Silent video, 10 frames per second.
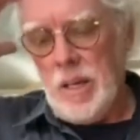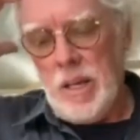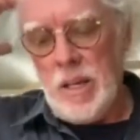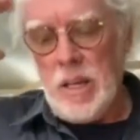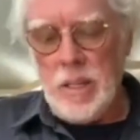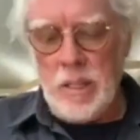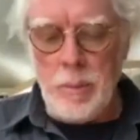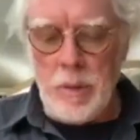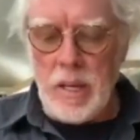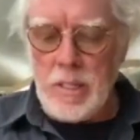it, it,
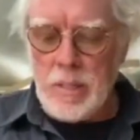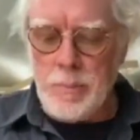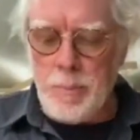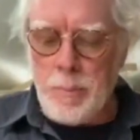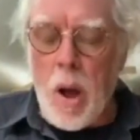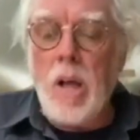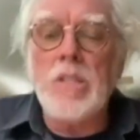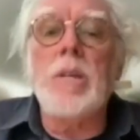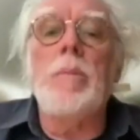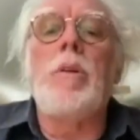it's
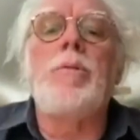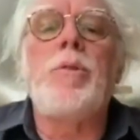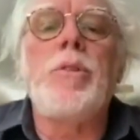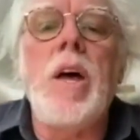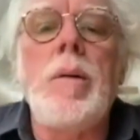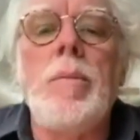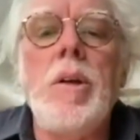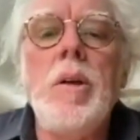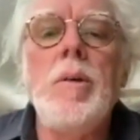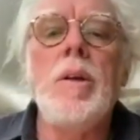possible for them.
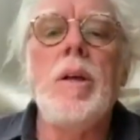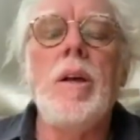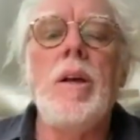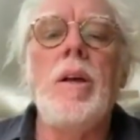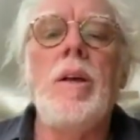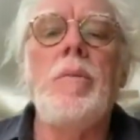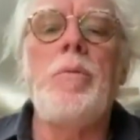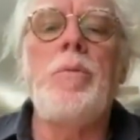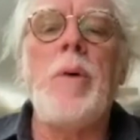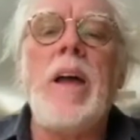
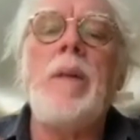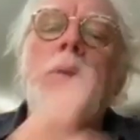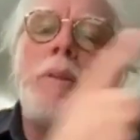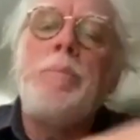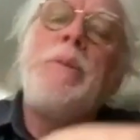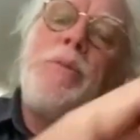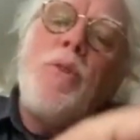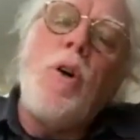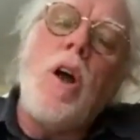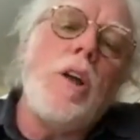And but
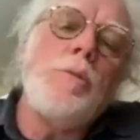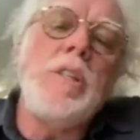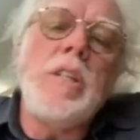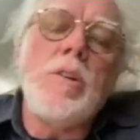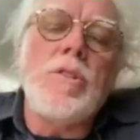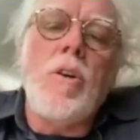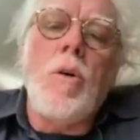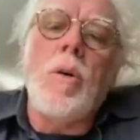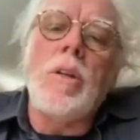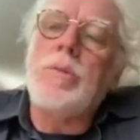before hundred years ago,
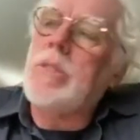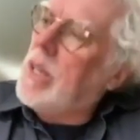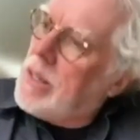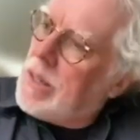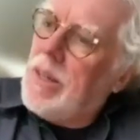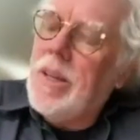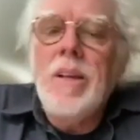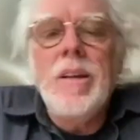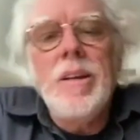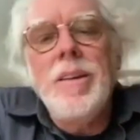it was like,
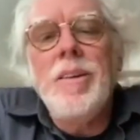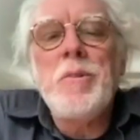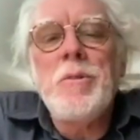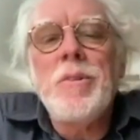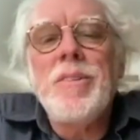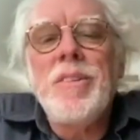you know.